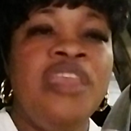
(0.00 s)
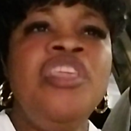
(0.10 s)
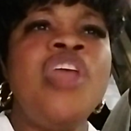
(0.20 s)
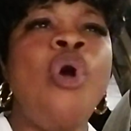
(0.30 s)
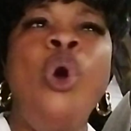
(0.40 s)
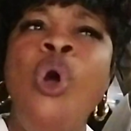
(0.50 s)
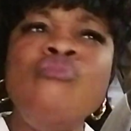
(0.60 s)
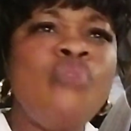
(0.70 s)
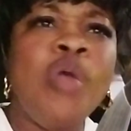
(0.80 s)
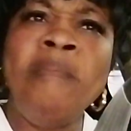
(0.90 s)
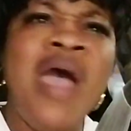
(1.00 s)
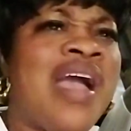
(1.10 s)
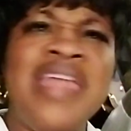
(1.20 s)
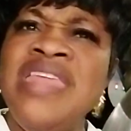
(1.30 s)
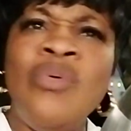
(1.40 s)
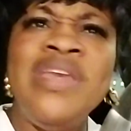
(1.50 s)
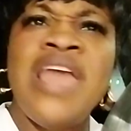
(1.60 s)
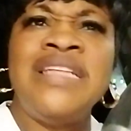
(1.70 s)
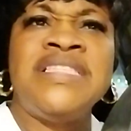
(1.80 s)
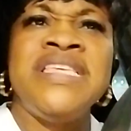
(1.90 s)
They're their own roadblock, and they will
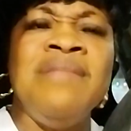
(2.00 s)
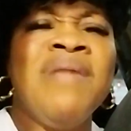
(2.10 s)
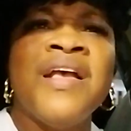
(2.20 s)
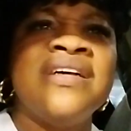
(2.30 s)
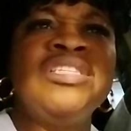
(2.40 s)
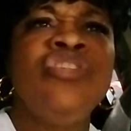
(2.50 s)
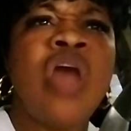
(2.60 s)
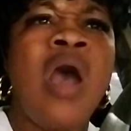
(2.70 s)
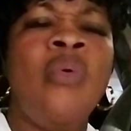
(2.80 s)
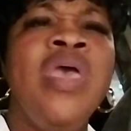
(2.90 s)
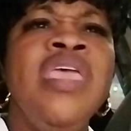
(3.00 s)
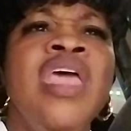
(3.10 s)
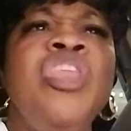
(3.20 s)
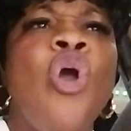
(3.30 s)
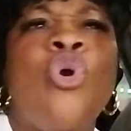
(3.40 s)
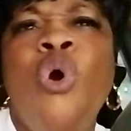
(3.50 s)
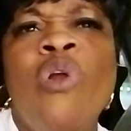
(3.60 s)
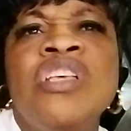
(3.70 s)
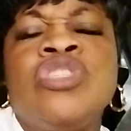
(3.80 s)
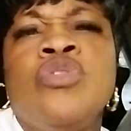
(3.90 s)
not see it, because now their
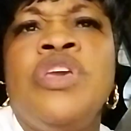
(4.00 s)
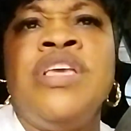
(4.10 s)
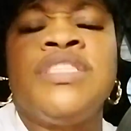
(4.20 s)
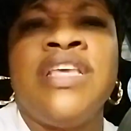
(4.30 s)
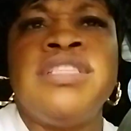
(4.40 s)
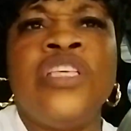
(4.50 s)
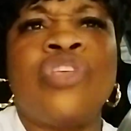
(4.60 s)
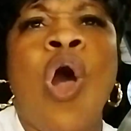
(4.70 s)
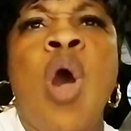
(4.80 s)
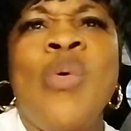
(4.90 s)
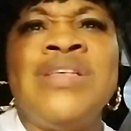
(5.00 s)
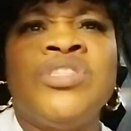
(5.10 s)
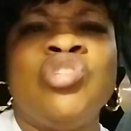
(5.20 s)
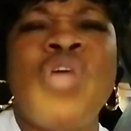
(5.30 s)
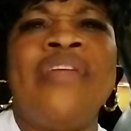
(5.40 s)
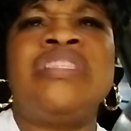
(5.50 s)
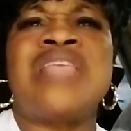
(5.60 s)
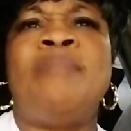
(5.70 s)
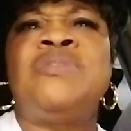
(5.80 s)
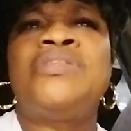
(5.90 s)
goal is always to try to
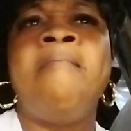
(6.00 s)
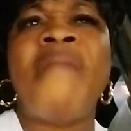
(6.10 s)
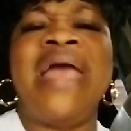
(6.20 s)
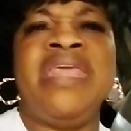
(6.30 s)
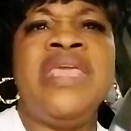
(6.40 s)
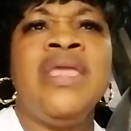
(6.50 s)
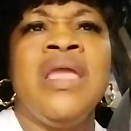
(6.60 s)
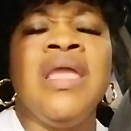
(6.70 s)
stop somebody,